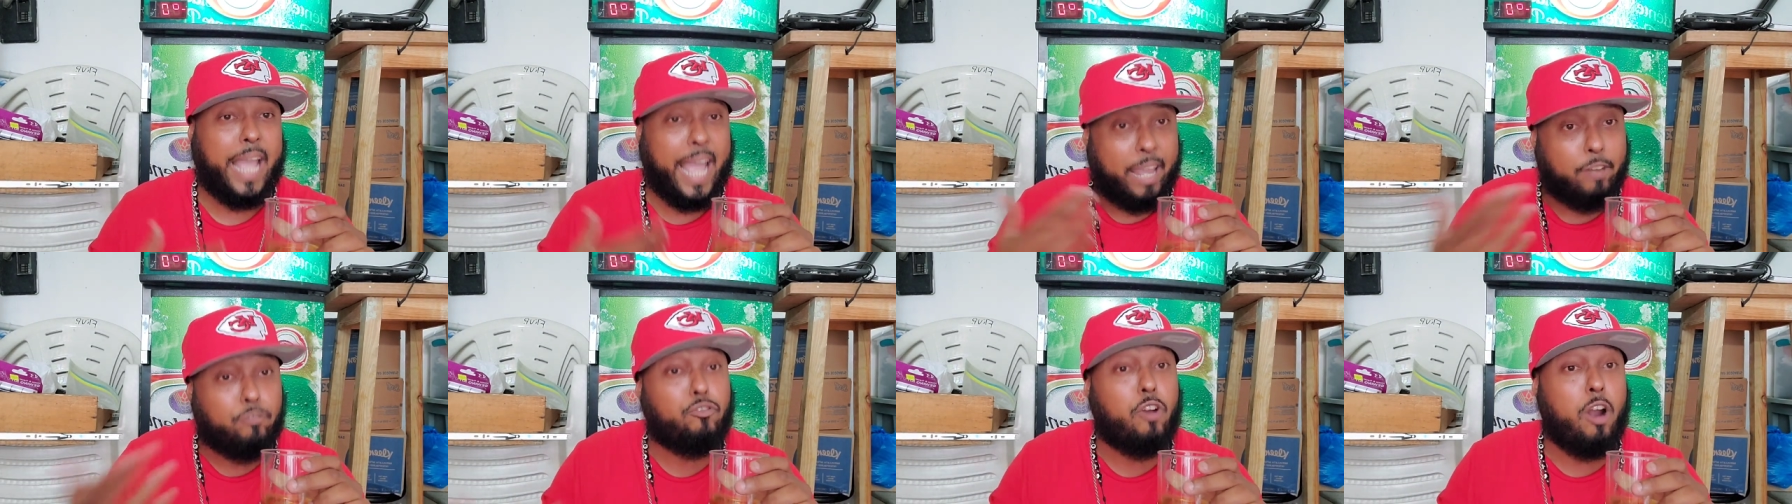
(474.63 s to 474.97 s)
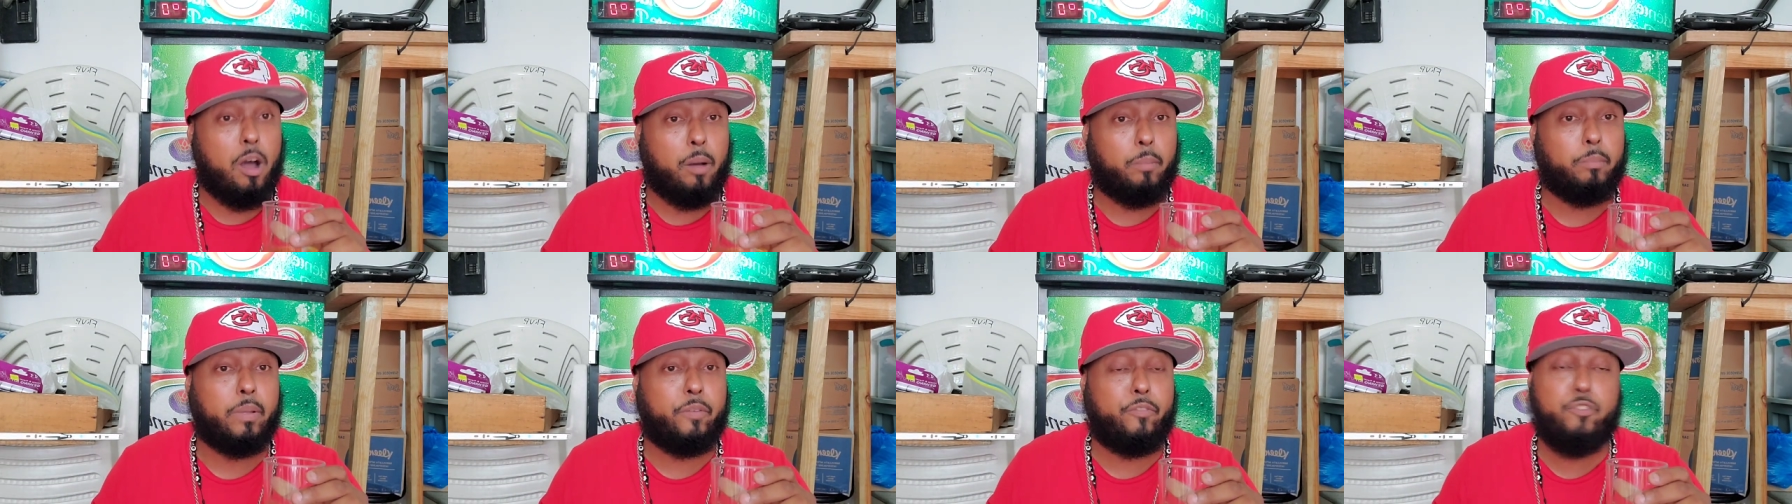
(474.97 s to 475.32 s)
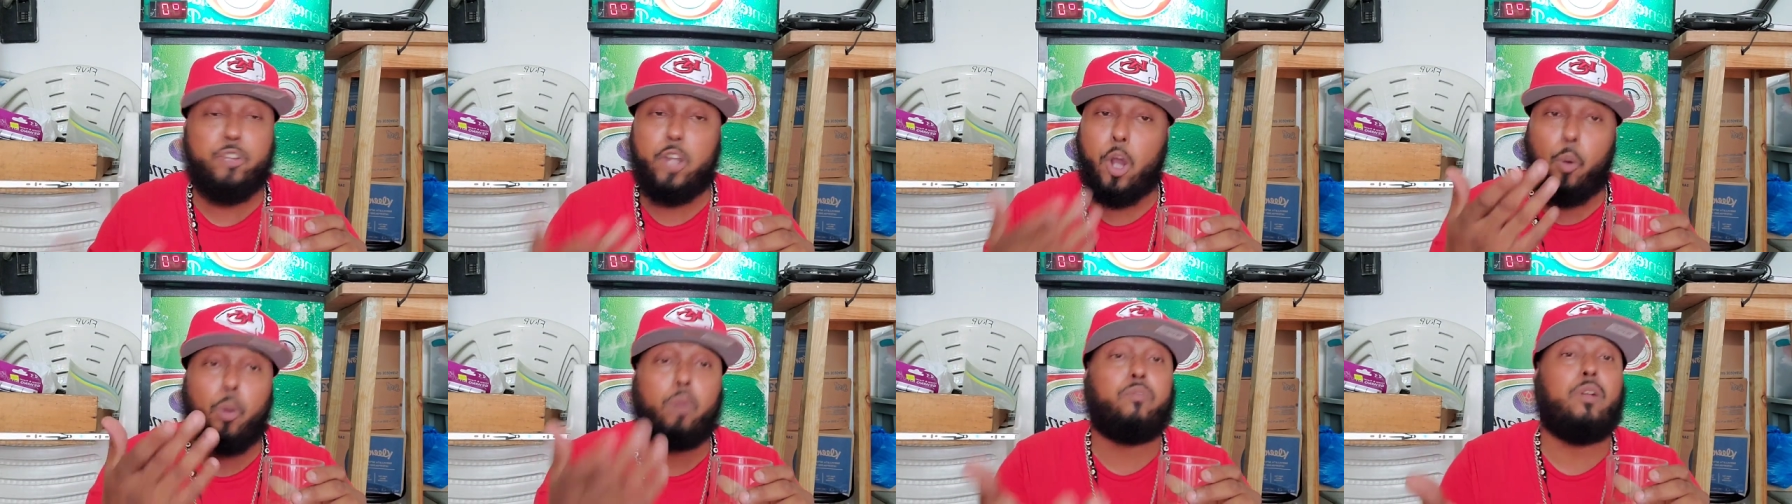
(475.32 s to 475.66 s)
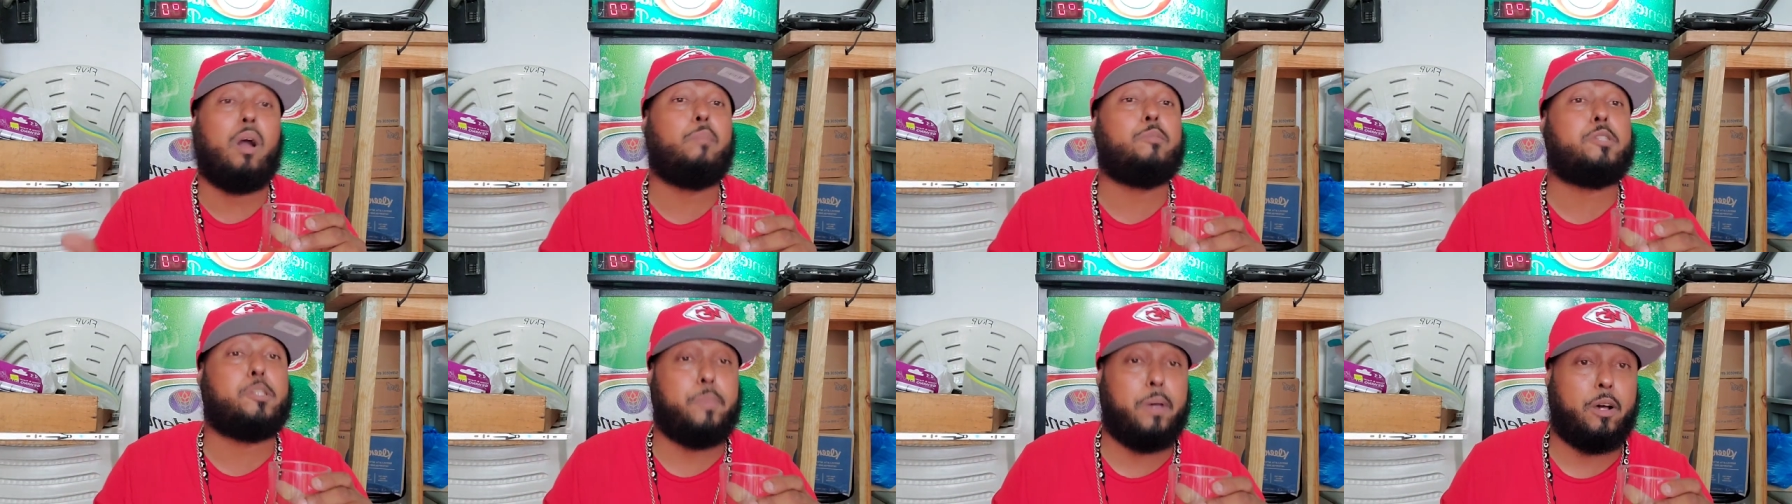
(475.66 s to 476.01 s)
and rum, if you know what
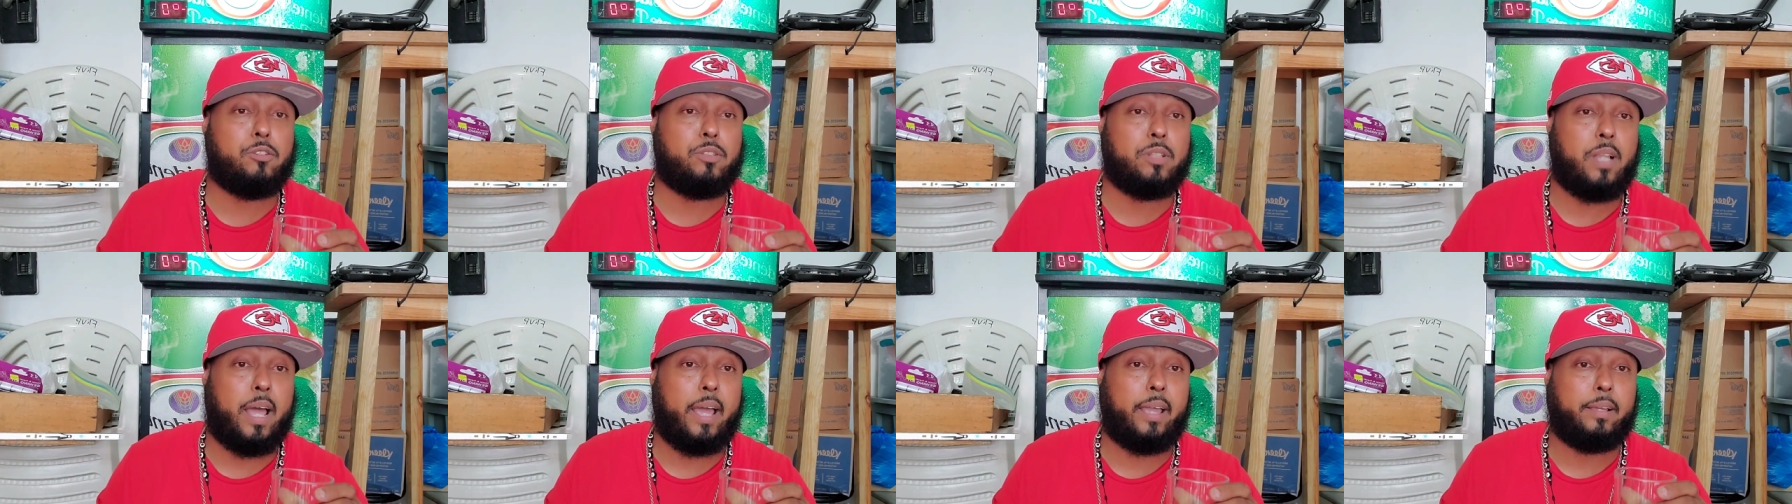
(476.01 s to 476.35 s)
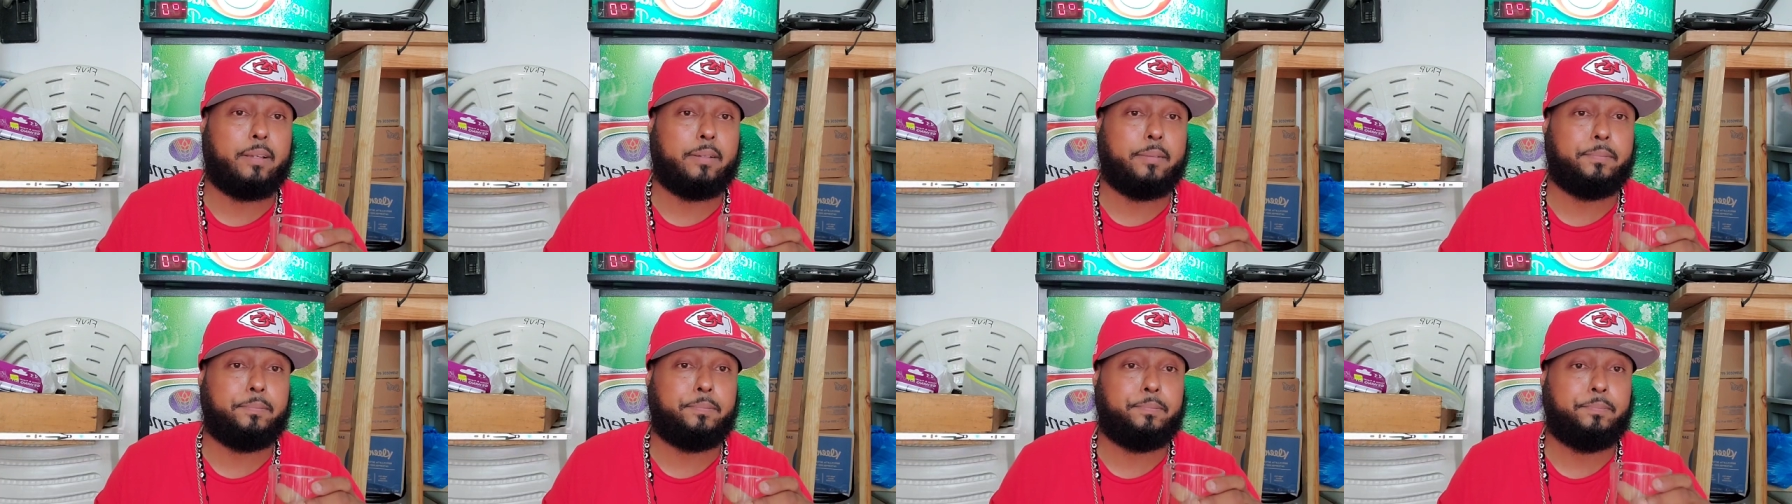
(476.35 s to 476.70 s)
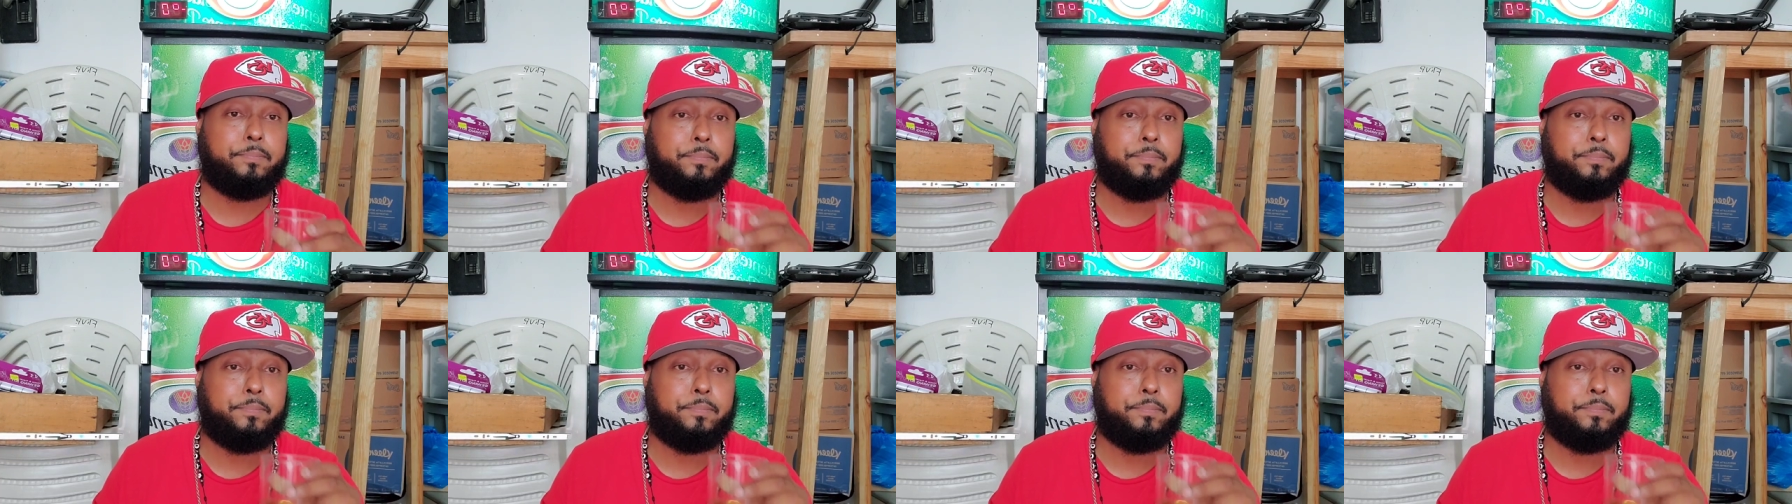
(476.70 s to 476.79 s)
rum smells like.